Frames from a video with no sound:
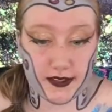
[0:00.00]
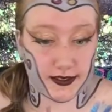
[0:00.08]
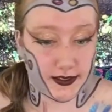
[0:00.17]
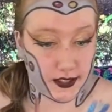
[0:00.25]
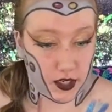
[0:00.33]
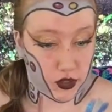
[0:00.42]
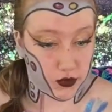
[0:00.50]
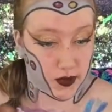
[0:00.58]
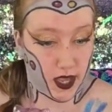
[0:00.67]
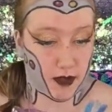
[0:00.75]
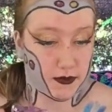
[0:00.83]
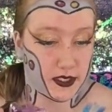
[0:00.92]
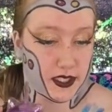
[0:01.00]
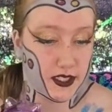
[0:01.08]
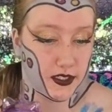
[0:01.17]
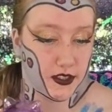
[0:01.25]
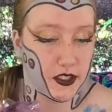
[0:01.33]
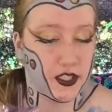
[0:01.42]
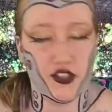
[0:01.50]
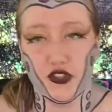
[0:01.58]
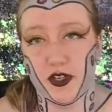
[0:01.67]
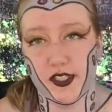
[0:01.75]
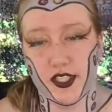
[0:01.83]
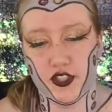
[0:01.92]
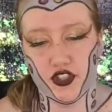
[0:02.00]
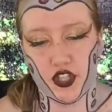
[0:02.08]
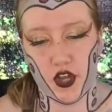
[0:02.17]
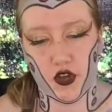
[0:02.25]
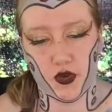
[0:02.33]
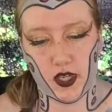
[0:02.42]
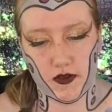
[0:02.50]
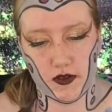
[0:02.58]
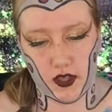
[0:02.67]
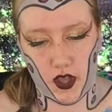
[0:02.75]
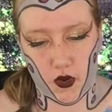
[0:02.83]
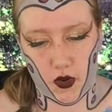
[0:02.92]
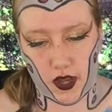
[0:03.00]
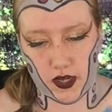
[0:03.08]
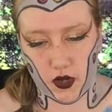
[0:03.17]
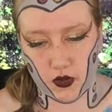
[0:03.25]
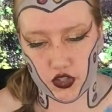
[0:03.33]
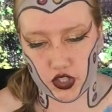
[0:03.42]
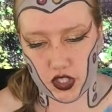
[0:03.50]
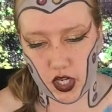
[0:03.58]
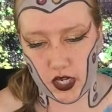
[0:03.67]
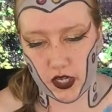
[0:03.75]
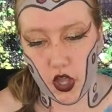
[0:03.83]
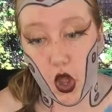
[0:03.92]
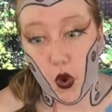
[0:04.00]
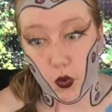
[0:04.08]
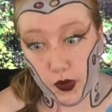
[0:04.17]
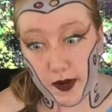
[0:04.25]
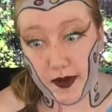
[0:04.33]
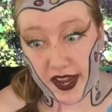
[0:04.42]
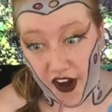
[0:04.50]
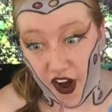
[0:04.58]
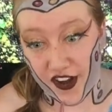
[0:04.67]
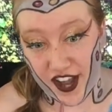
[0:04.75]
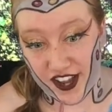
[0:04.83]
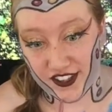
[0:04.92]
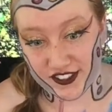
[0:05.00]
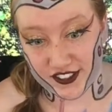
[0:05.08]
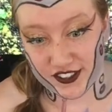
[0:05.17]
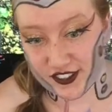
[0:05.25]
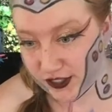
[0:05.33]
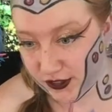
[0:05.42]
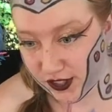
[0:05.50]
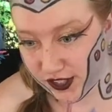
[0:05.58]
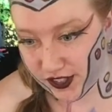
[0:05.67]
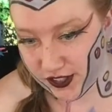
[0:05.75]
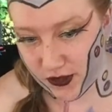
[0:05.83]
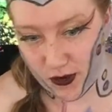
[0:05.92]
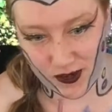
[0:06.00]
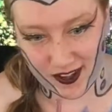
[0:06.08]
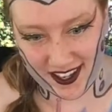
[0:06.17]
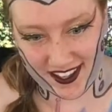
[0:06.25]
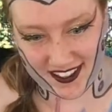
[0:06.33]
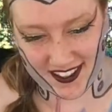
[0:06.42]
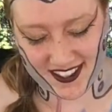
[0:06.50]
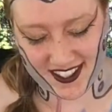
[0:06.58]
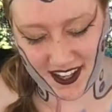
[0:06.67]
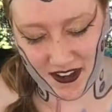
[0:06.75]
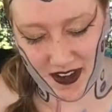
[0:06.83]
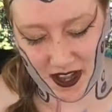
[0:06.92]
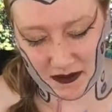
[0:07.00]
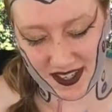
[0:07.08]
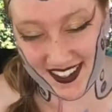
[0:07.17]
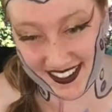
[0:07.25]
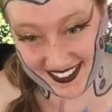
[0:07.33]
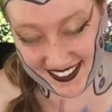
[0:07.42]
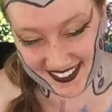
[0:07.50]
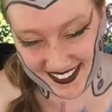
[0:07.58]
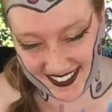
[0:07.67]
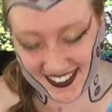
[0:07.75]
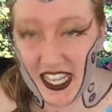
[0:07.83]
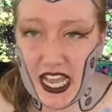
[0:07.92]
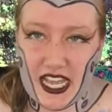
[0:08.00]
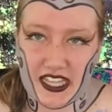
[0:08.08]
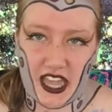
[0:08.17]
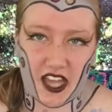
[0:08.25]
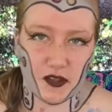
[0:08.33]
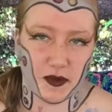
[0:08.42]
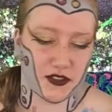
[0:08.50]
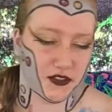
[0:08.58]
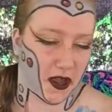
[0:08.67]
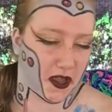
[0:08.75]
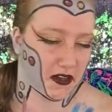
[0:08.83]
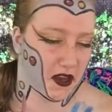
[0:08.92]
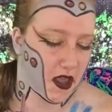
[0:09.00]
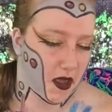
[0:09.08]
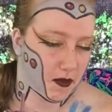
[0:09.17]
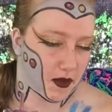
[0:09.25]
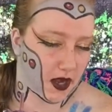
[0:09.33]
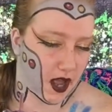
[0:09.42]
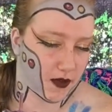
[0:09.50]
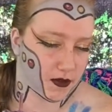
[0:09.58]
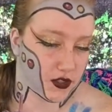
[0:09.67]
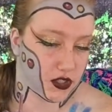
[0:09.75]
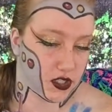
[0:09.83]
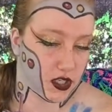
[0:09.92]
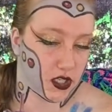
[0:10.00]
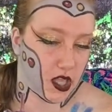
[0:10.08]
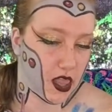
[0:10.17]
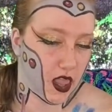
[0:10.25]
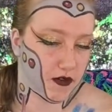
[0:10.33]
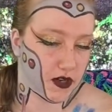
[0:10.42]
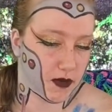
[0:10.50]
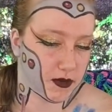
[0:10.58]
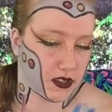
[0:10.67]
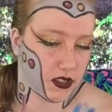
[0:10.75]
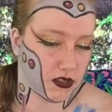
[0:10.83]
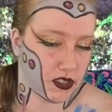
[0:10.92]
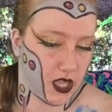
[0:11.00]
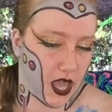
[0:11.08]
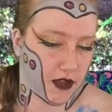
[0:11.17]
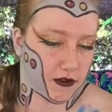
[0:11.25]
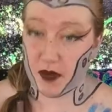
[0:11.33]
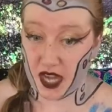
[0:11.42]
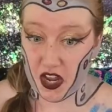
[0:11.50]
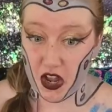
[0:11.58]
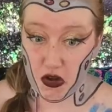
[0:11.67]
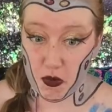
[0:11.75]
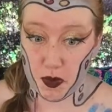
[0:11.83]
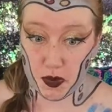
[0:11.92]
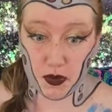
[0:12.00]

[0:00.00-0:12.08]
so I'm still enjoying this show, even though I know it's just gonna rip my heart out sooner or later, so that'll be fun. But there's still 11 episodes left, but I hope